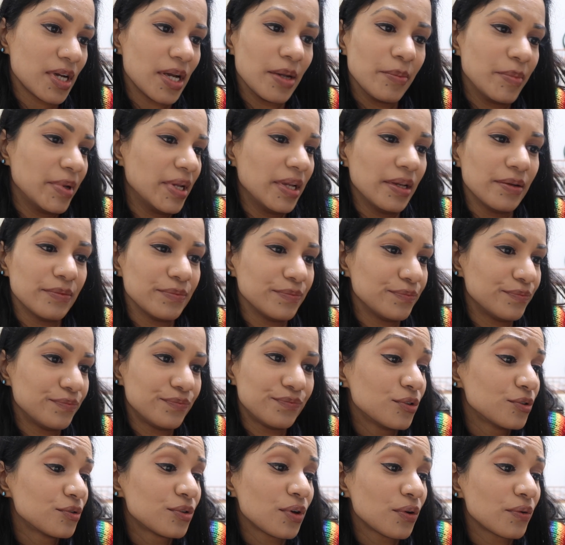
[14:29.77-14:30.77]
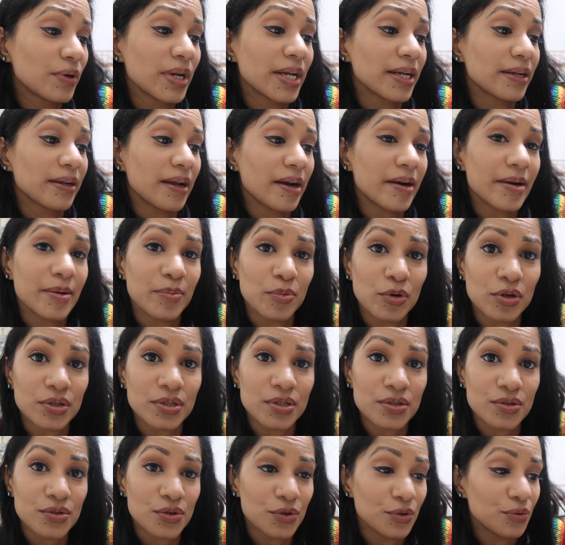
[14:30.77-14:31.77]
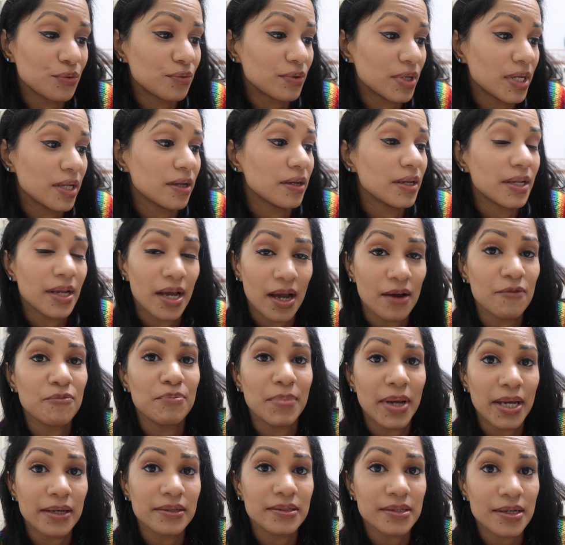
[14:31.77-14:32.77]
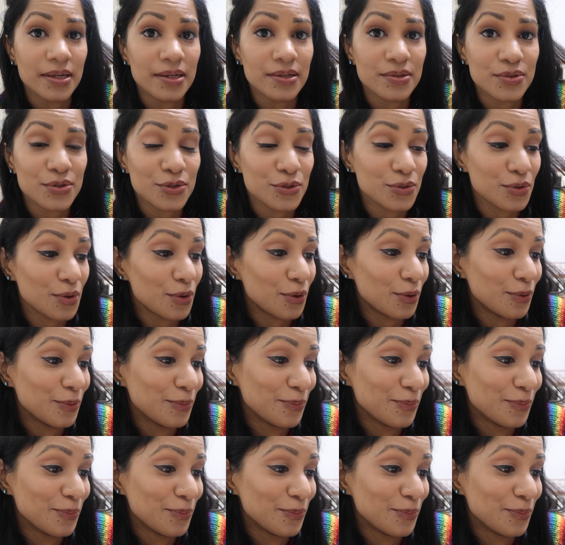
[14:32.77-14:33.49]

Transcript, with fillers: I mean, you don't like Harry Potter, so you clearly have bad taste, so